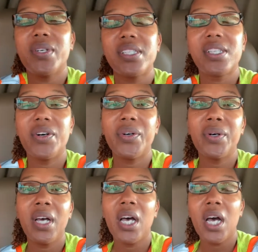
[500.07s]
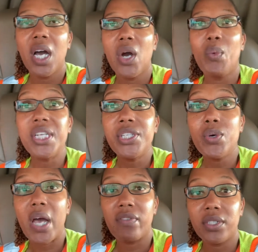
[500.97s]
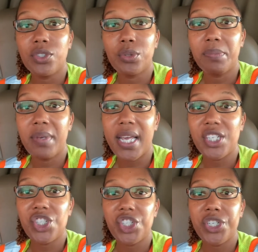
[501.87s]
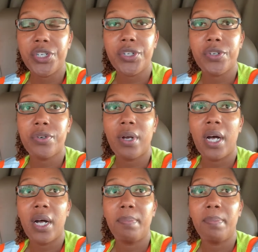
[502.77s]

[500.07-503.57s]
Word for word: So we do have a trip next year uh,